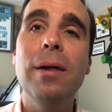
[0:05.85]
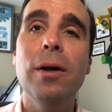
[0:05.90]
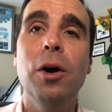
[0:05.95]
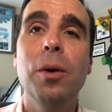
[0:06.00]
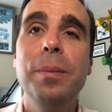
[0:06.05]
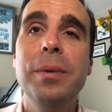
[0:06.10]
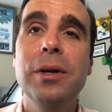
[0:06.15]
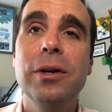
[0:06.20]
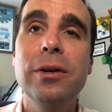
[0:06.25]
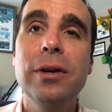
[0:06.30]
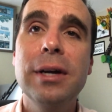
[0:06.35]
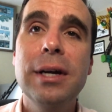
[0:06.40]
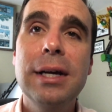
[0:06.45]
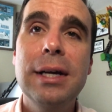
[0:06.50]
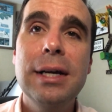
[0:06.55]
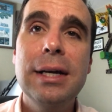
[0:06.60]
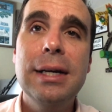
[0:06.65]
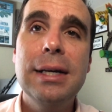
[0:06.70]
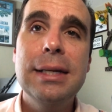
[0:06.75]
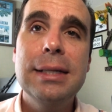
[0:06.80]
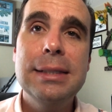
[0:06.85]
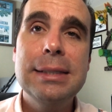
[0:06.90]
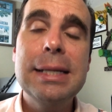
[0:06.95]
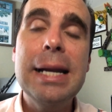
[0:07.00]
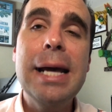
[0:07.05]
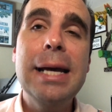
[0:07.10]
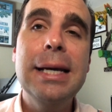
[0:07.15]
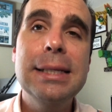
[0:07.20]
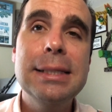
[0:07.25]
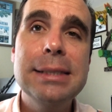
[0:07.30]
I hope you're
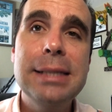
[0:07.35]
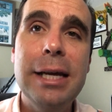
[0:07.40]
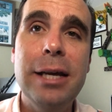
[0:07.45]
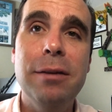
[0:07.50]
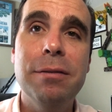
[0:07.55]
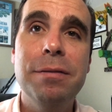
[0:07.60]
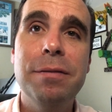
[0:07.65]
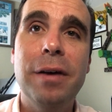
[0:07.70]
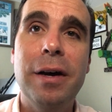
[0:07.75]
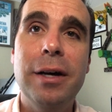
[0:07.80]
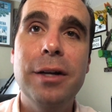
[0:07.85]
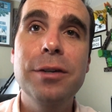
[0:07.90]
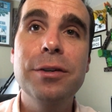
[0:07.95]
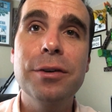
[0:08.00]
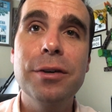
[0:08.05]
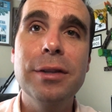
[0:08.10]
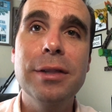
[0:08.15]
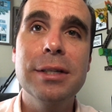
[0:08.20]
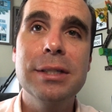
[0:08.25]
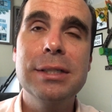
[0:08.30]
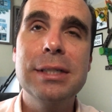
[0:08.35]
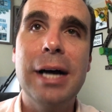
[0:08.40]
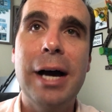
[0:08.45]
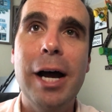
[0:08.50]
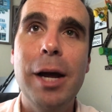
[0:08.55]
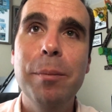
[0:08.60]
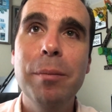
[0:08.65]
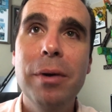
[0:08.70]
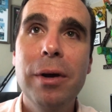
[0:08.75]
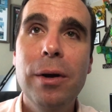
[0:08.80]
staying safe during this
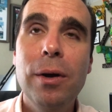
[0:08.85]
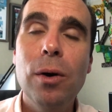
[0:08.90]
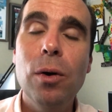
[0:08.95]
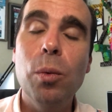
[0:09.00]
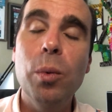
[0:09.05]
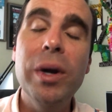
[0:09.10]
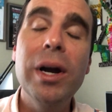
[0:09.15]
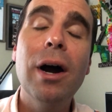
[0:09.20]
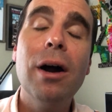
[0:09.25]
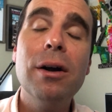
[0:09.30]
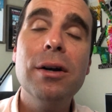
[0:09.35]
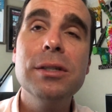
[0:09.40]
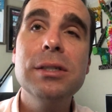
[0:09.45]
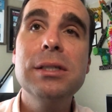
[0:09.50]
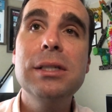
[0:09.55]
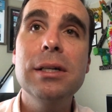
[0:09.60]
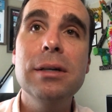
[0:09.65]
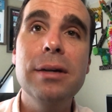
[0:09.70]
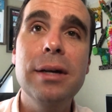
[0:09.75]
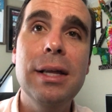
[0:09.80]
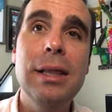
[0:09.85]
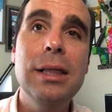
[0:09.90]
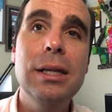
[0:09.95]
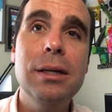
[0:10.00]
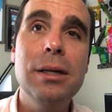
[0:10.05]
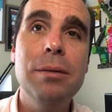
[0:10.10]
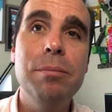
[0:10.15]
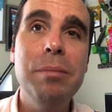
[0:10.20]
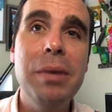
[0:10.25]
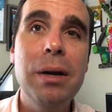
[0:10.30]
time. We are still in
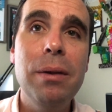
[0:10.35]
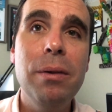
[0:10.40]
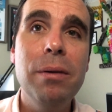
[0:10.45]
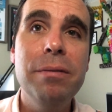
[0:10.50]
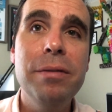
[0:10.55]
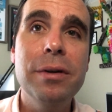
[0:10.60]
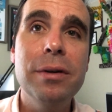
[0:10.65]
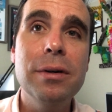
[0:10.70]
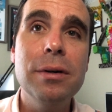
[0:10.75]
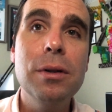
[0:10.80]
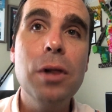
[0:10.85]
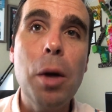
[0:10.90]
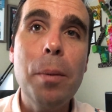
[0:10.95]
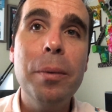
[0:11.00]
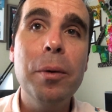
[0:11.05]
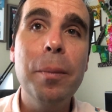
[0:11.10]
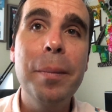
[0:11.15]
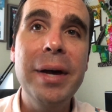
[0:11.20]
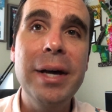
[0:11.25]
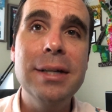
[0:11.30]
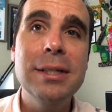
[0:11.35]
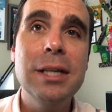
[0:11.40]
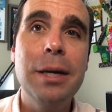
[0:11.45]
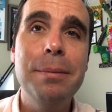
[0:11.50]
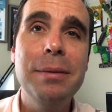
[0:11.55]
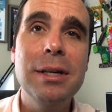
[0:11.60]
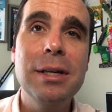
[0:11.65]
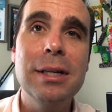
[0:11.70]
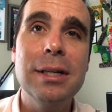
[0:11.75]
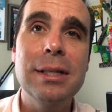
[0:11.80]
the middle of the global
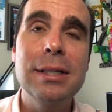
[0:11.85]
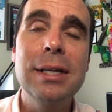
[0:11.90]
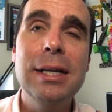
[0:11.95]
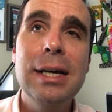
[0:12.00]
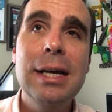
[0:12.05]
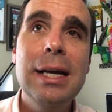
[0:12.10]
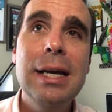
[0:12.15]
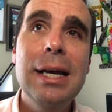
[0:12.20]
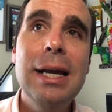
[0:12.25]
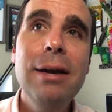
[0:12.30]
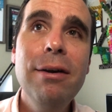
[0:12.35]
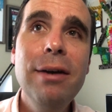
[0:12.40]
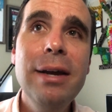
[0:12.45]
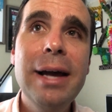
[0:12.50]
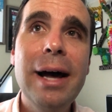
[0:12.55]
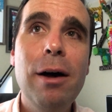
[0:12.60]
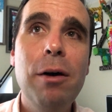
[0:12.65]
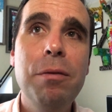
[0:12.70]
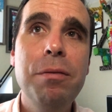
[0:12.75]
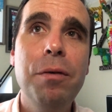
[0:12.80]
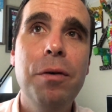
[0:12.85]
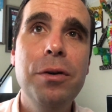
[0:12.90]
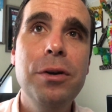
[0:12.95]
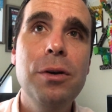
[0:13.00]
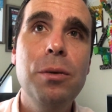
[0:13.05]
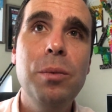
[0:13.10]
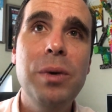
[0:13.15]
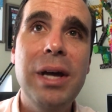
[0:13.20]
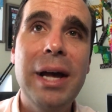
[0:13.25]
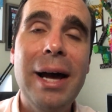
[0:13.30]
pandemic, and here in
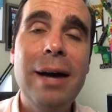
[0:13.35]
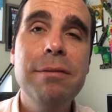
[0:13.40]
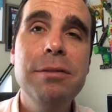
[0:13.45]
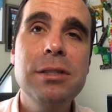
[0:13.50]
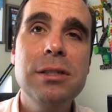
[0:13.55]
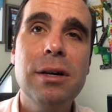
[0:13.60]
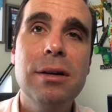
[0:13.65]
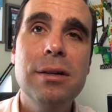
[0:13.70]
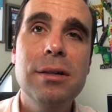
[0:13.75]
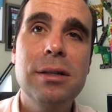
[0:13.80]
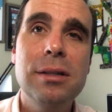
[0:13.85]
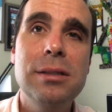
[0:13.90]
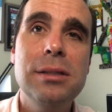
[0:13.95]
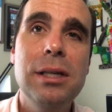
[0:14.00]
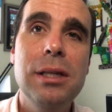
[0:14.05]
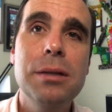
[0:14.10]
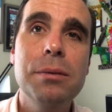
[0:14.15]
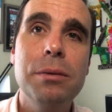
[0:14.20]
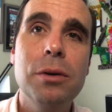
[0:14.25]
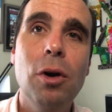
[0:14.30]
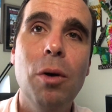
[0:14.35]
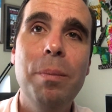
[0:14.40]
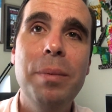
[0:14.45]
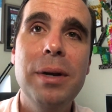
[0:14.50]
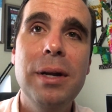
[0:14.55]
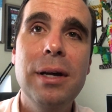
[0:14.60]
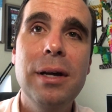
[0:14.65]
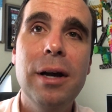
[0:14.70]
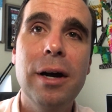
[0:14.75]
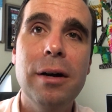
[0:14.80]
California we have started to see the
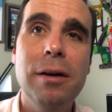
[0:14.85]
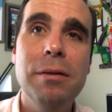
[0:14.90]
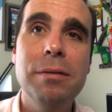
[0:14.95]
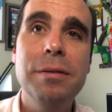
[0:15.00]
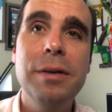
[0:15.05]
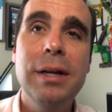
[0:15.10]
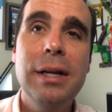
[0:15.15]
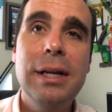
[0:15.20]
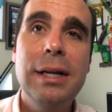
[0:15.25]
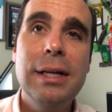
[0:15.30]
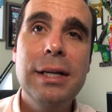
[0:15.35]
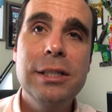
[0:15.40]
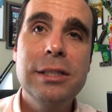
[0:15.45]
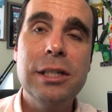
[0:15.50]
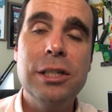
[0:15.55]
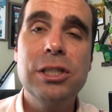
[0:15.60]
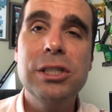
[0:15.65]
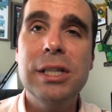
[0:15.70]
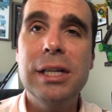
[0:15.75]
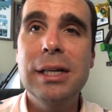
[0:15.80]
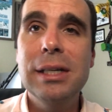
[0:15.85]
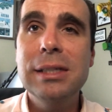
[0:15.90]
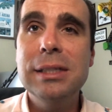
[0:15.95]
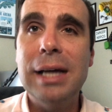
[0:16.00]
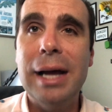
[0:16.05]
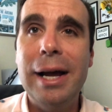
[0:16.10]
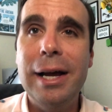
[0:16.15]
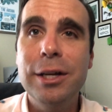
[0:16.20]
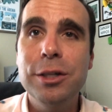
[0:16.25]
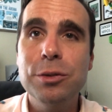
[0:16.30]
reopening of such things
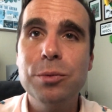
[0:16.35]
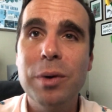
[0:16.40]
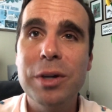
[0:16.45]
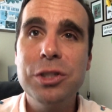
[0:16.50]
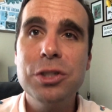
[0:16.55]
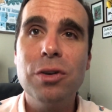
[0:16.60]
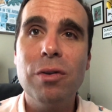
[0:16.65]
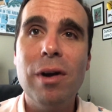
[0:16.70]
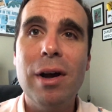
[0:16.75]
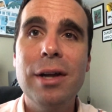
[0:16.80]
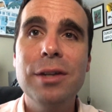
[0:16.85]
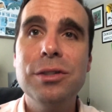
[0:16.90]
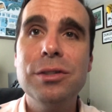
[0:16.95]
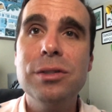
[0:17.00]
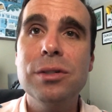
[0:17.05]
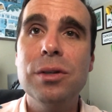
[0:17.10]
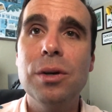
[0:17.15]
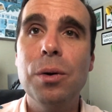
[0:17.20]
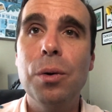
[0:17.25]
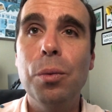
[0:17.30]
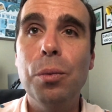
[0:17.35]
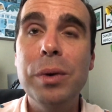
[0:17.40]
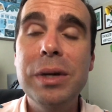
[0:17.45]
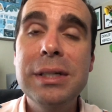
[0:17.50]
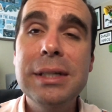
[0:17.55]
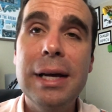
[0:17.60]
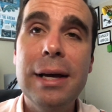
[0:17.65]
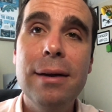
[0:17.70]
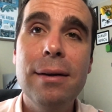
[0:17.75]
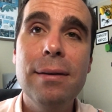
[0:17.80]
as restaurants,
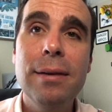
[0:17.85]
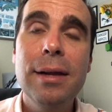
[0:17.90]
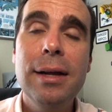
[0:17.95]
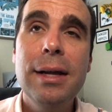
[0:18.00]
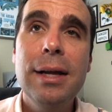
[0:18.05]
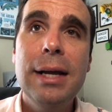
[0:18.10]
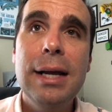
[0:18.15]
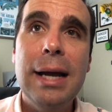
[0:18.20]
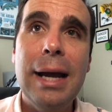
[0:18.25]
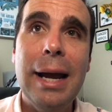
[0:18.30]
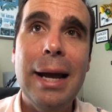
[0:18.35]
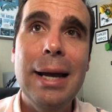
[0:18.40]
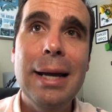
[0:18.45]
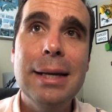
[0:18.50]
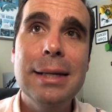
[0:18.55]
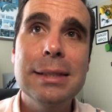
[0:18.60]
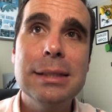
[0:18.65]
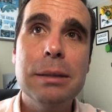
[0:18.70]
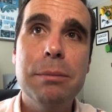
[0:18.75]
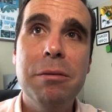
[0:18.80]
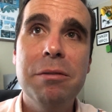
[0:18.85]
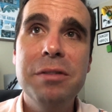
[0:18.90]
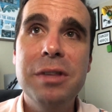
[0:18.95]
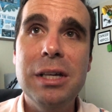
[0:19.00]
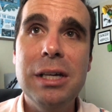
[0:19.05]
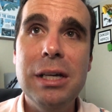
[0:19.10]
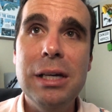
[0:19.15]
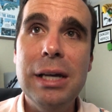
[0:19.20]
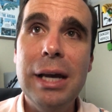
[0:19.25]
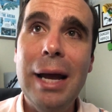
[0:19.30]
retail, and some of
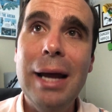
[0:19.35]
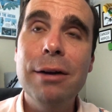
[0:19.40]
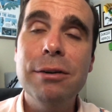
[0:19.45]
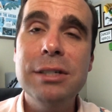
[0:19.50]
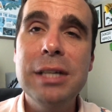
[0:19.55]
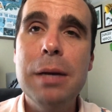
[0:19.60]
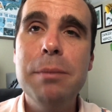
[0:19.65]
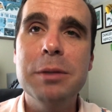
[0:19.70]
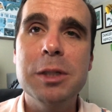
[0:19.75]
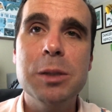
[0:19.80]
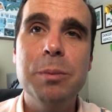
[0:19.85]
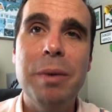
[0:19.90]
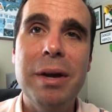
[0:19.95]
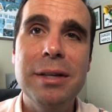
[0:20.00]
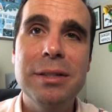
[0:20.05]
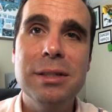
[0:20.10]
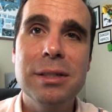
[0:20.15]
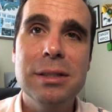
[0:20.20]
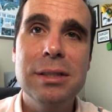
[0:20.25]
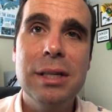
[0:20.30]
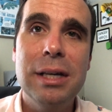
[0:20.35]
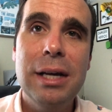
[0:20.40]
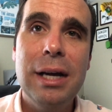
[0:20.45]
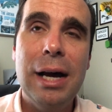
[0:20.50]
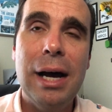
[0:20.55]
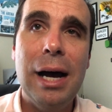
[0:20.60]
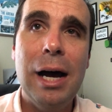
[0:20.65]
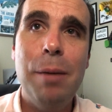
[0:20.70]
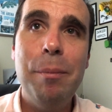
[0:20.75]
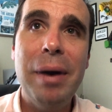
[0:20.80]
the entertainment spaces
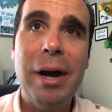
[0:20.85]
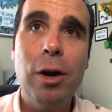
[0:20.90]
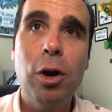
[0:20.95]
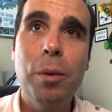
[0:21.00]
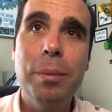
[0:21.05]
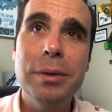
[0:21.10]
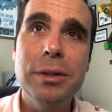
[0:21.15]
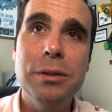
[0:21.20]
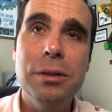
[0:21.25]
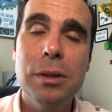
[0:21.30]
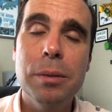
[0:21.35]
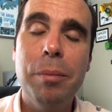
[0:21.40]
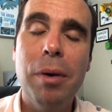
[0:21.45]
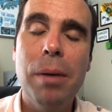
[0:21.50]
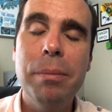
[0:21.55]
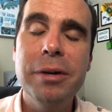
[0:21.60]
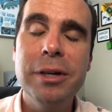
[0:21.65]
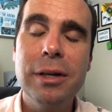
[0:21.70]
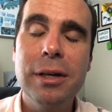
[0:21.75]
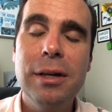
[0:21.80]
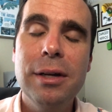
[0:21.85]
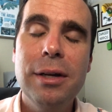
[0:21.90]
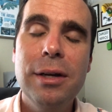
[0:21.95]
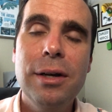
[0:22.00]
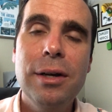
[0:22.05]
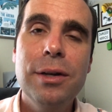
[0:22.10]
back open to the public.